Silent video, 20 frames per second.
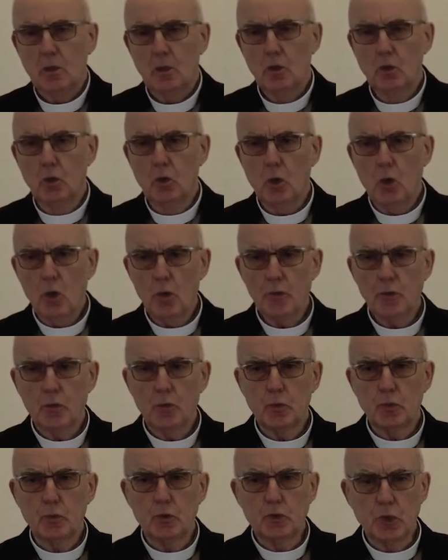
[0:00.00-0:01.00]
God
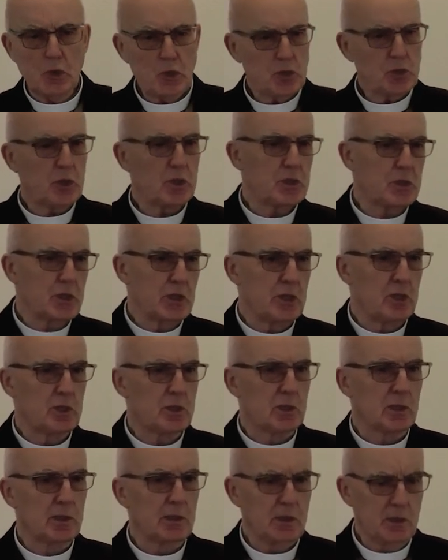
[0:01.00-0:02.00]
could just as
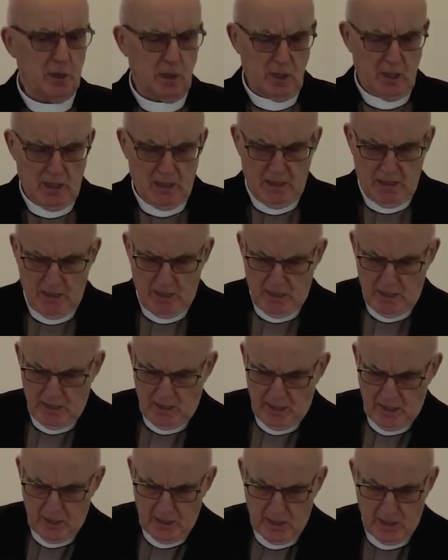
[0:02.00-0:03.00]
easily
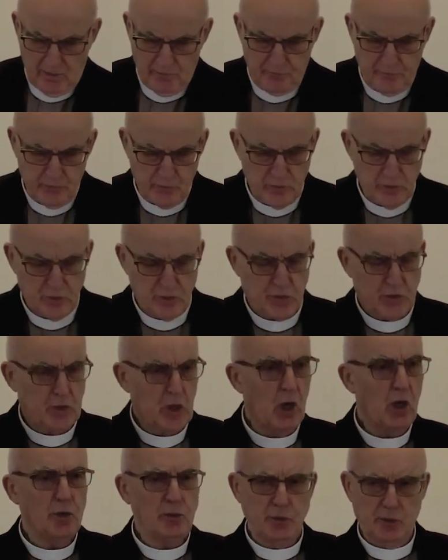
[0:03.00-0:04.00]
have
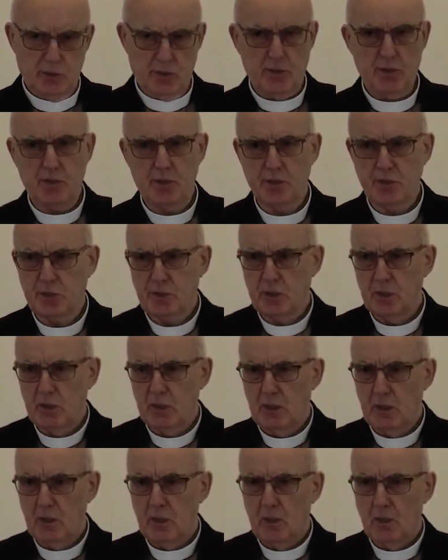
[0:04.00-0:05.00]
done this
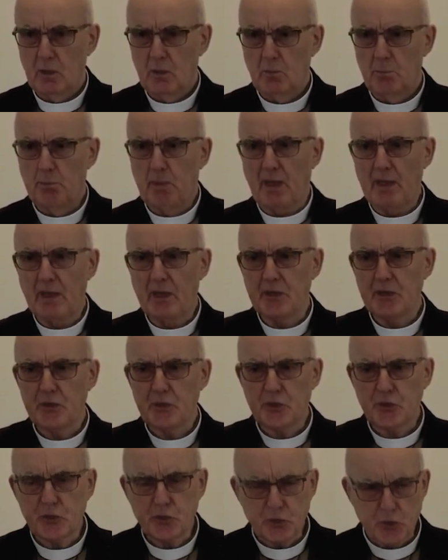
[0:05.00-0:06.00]
by a
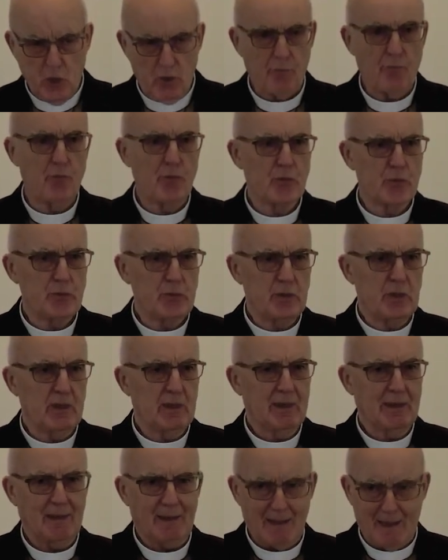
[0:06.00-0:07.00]
sovereign
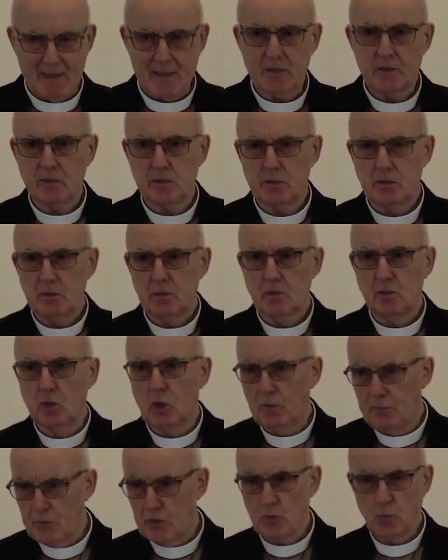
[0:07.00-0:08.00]
act
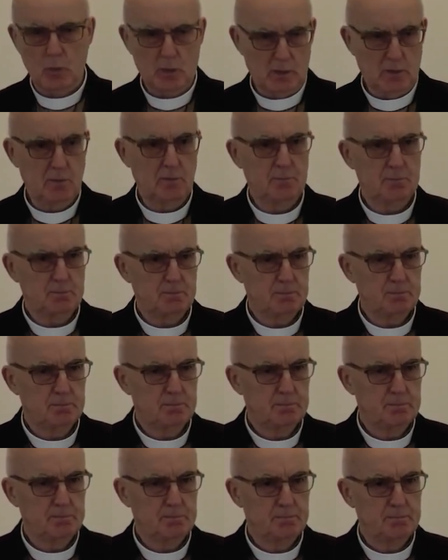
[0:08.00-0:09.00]
of his will.
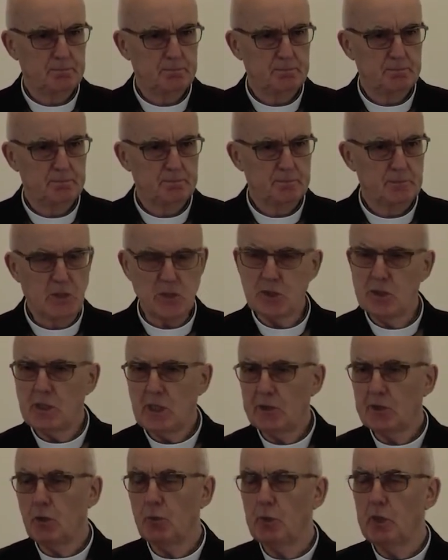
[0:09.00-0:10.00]
Isn't
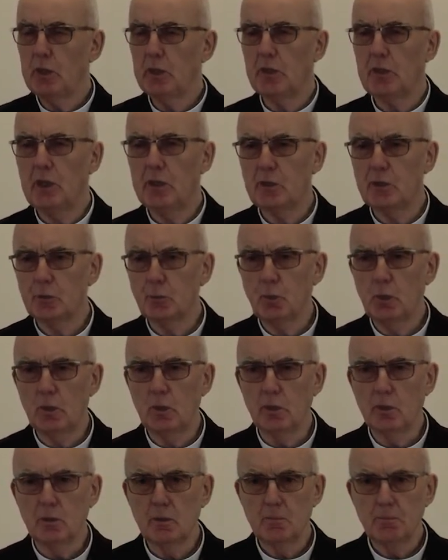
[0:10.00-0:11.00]
that how he created the
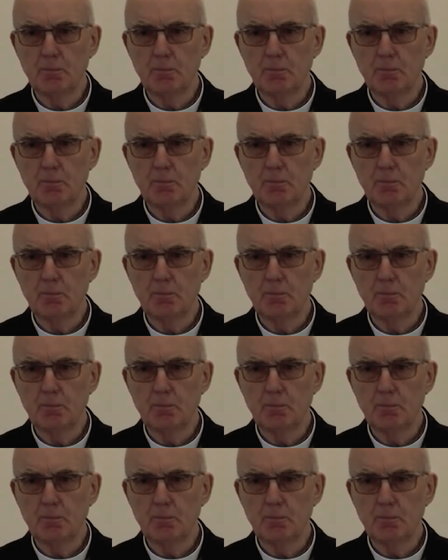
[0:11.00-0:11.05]
world?